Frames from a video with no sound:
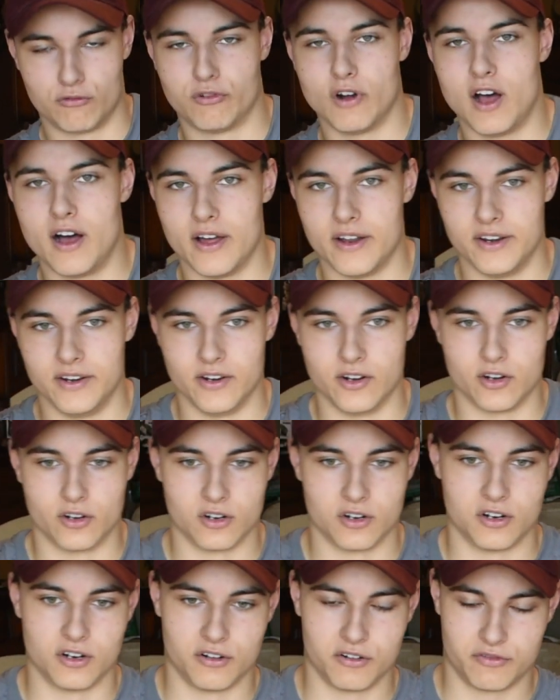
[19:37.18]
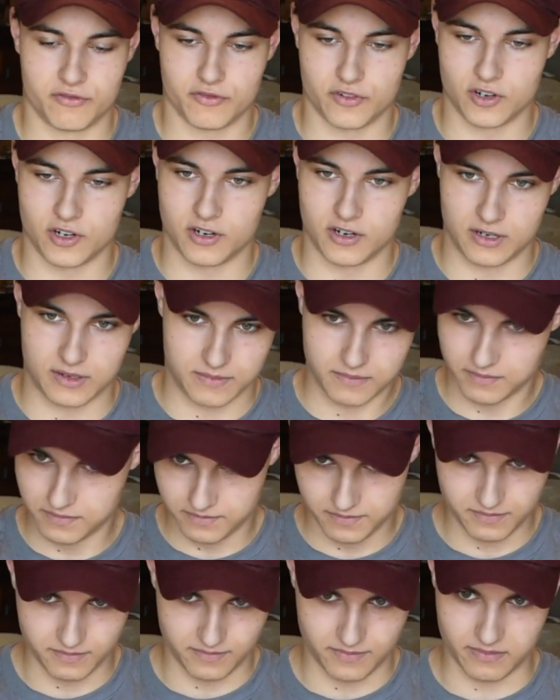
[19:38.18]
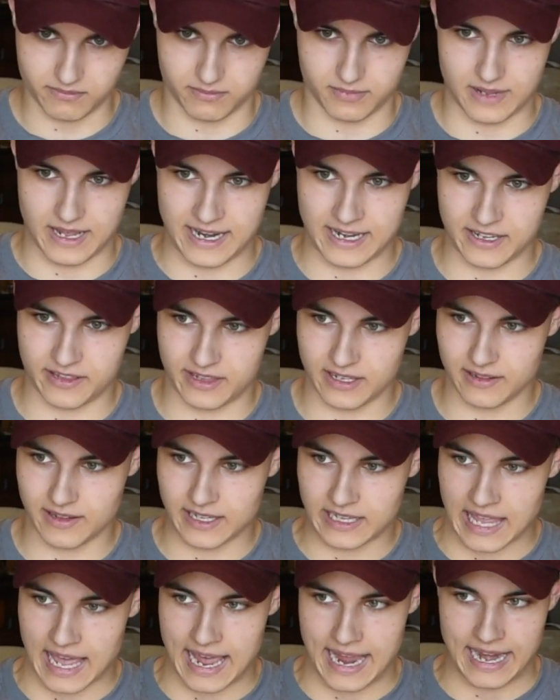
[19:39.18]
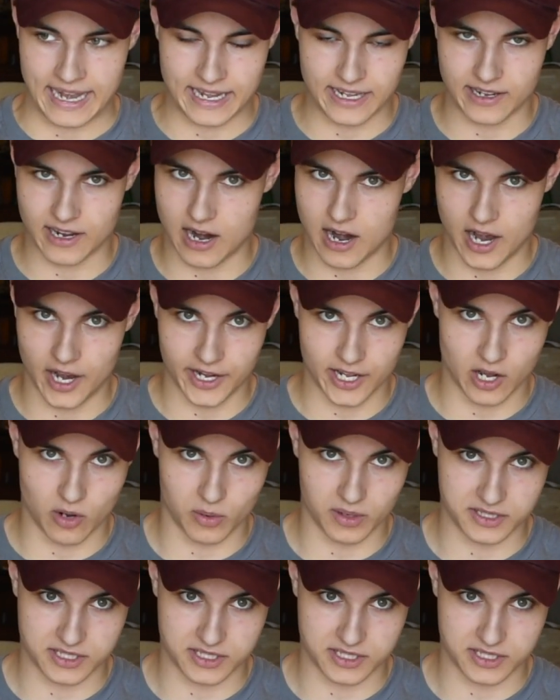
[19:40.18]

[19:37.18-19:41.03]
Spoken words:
a run or for anything like that, any cardio